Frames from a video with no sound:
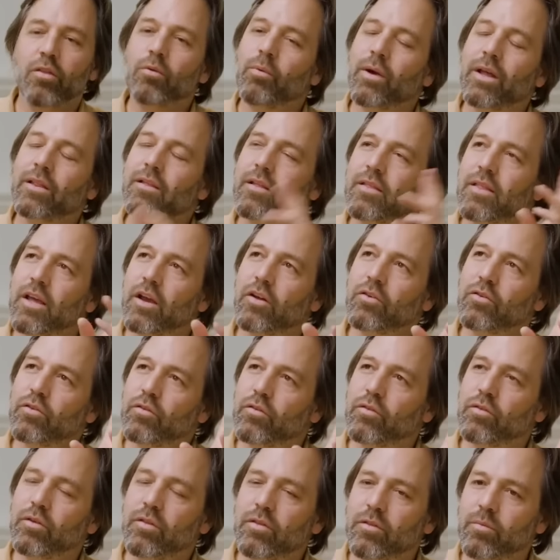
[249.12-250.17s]
the way that they
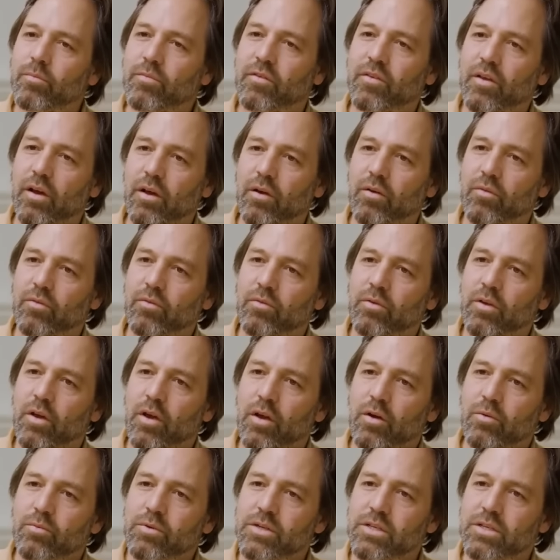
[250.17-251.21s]
understood themselves
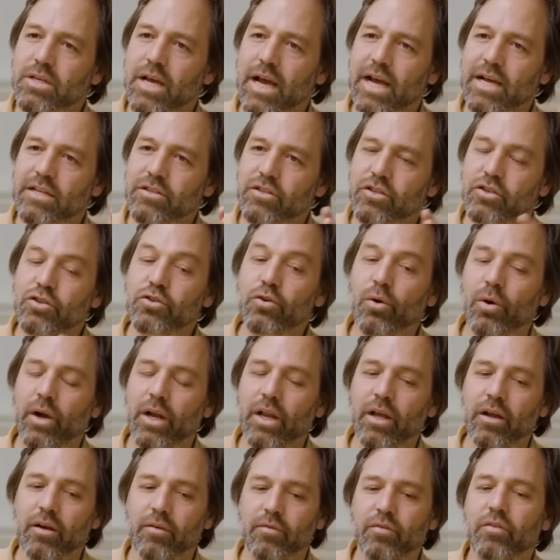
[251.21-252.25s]
was as a
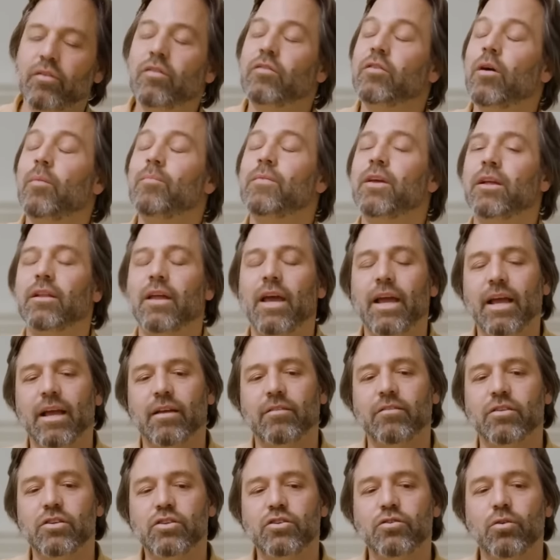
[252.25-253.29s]
joining of something
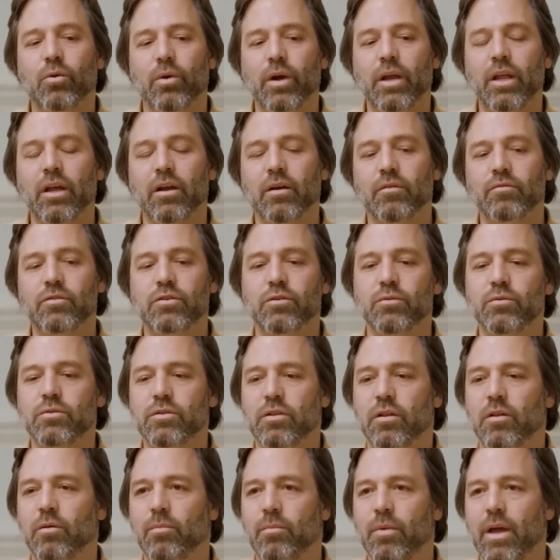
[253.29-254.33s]
like as a joining of
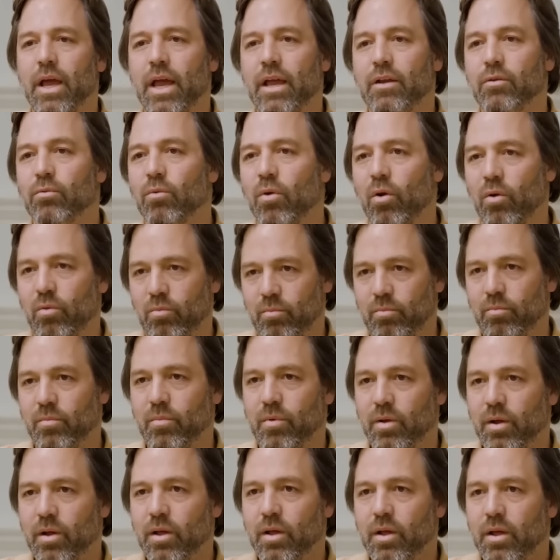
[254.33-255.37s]
Jerusalem and Rome.
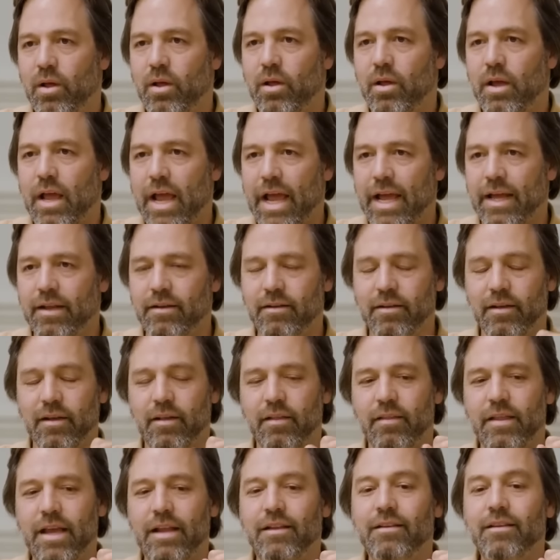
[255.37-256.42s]
Mm-hmm. And
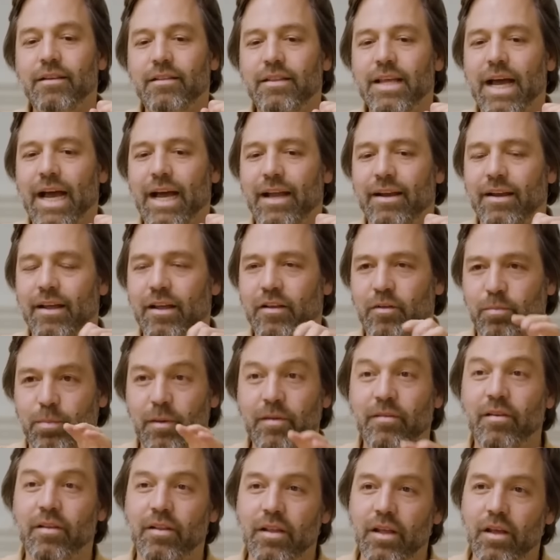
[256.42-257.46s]
they did that
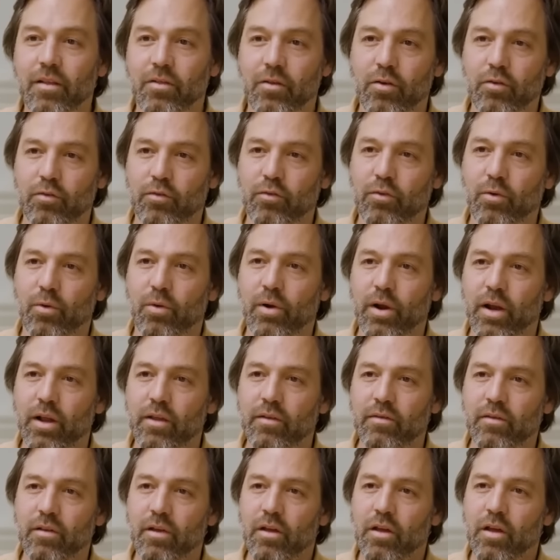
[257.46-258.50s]
explicitly in their
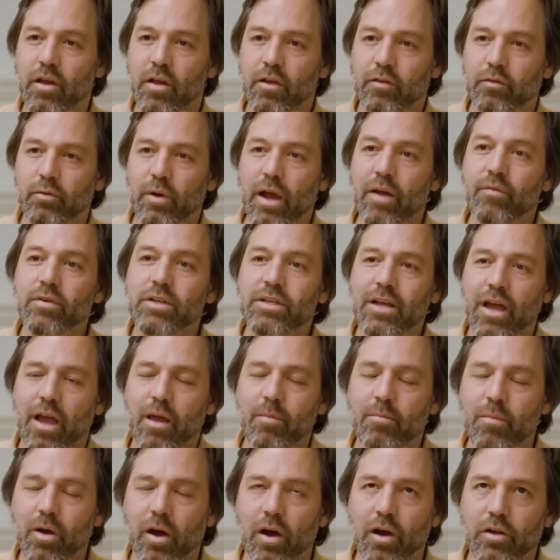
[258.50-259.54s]
stories. So every
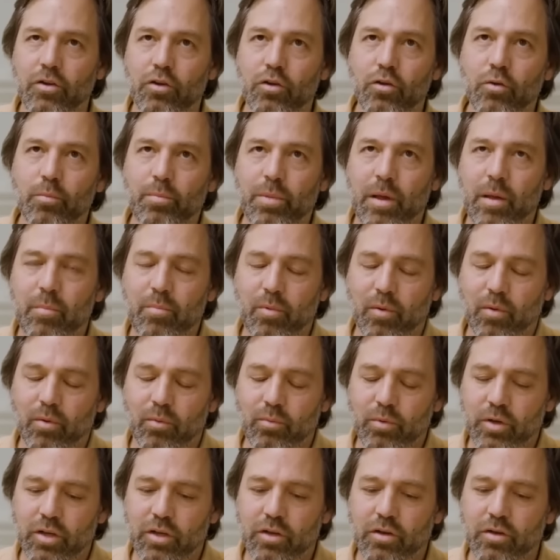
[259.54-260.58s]
time a new
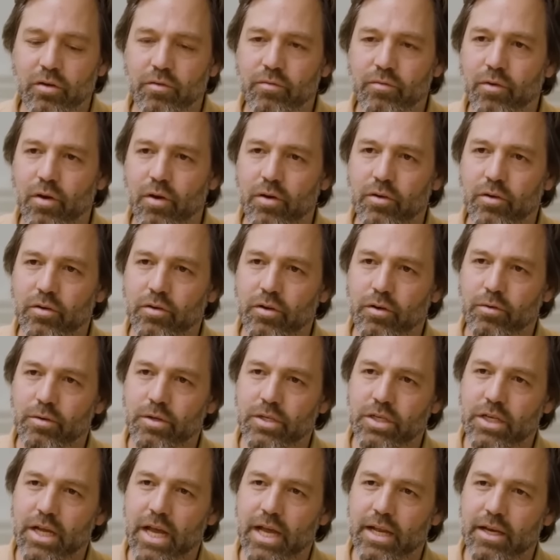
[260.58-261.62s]
people would convert to
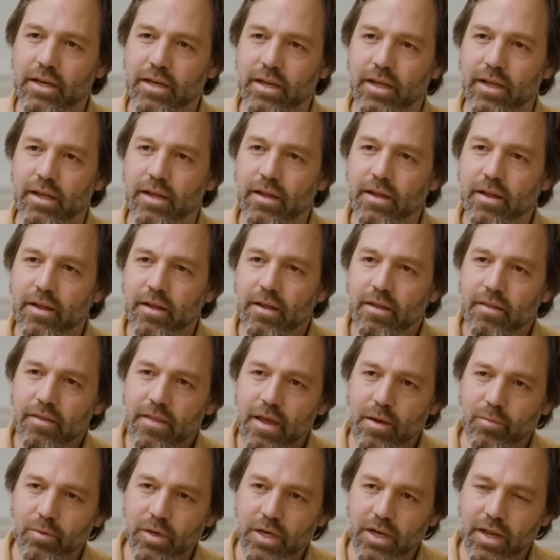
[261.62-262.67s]
Christianity,
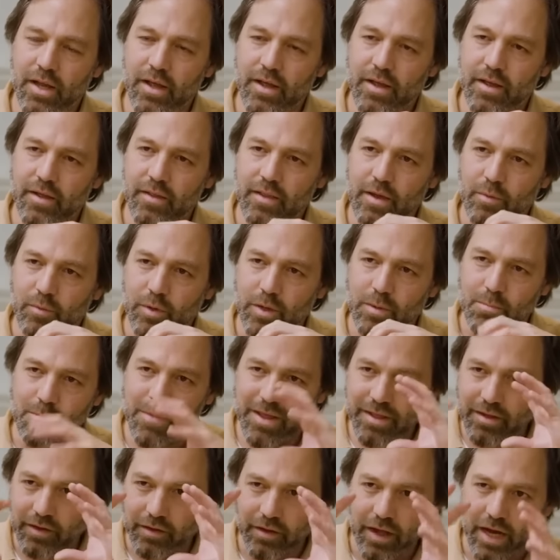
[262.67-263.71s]
they would, they would
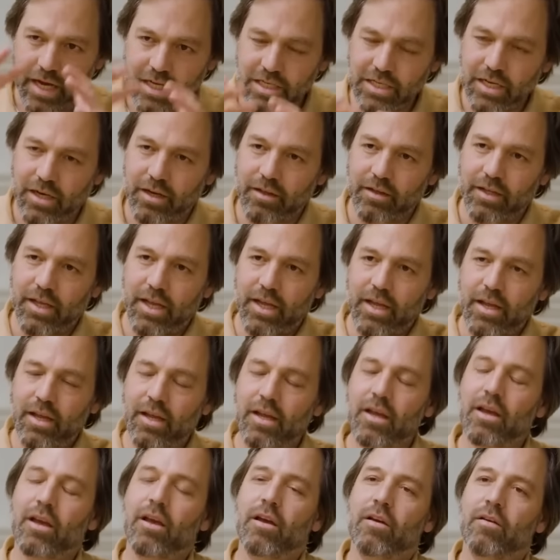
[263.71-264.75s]

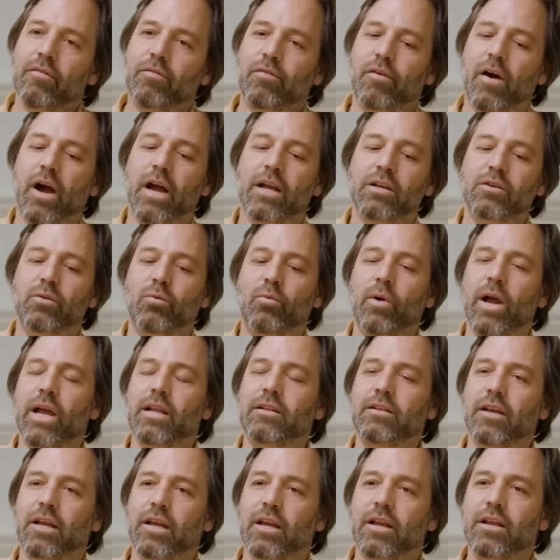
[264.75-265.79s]
mythologically find a
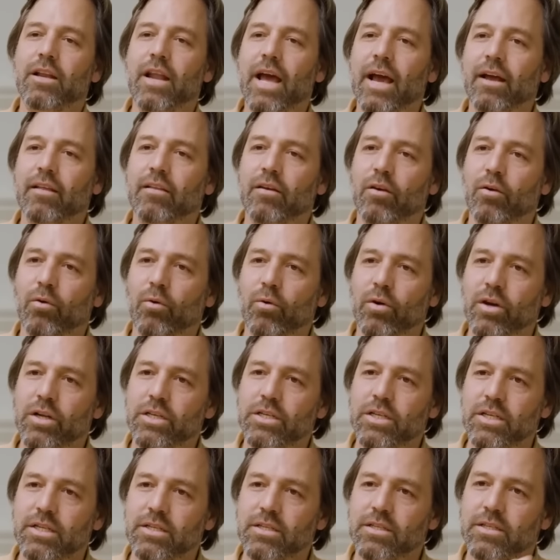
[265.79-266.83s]
way to connect their
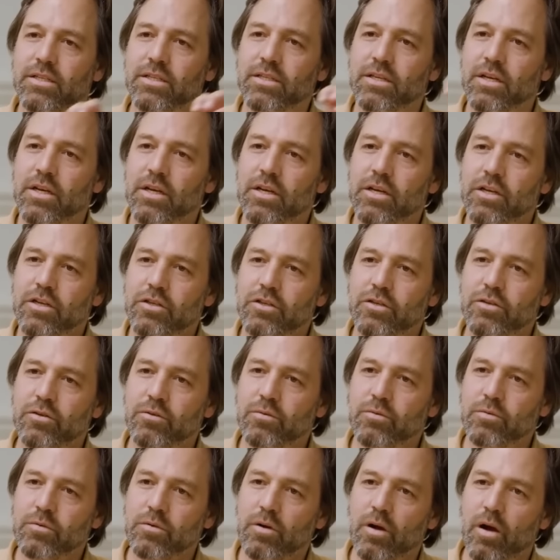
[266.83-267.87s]
origins to
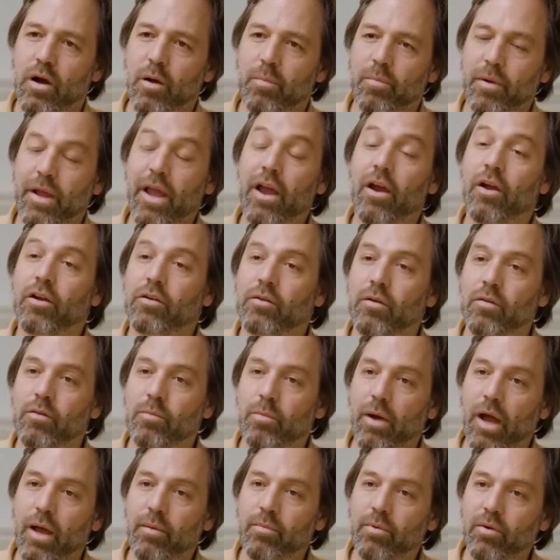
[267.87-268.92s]
a character in
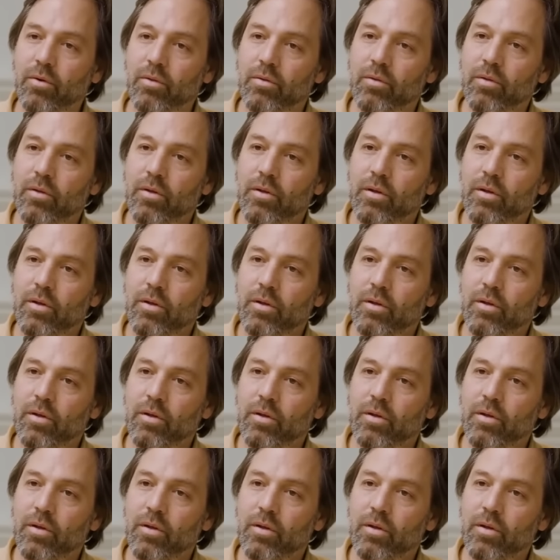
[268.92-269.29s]
the Bible